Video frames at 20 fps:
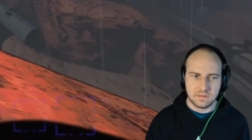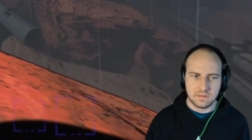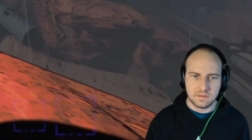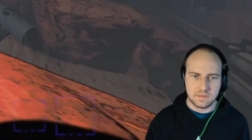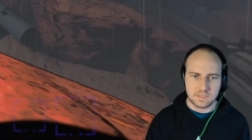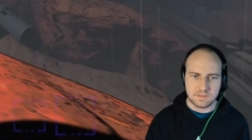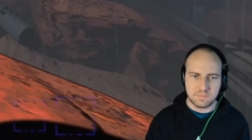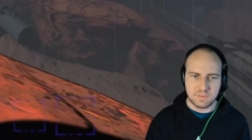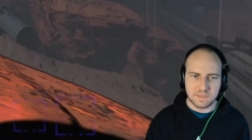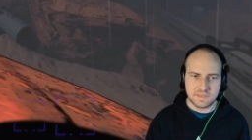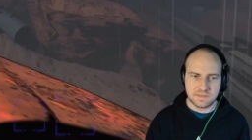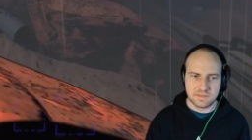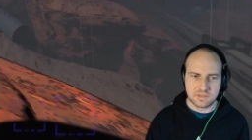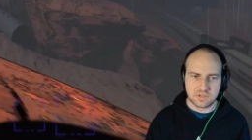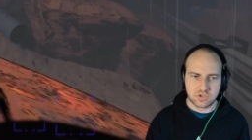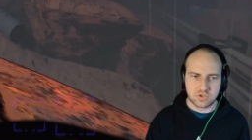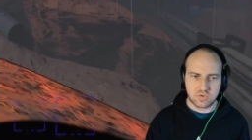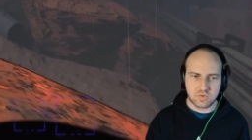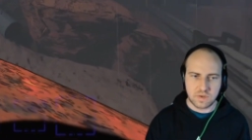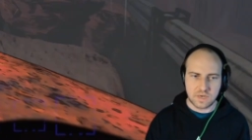This place looks
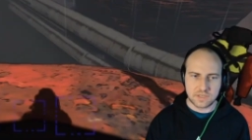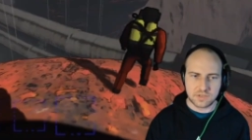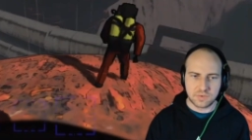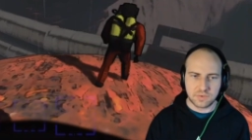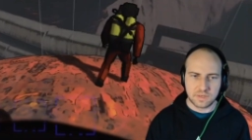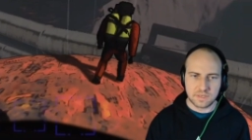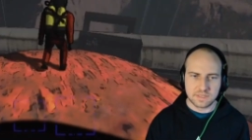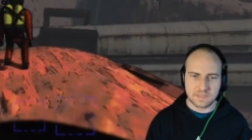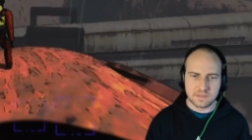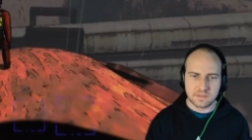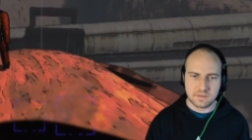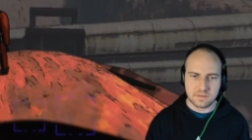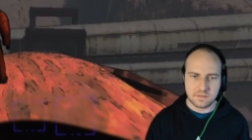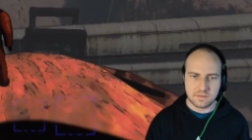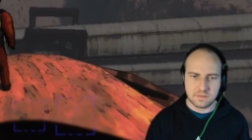treacherous.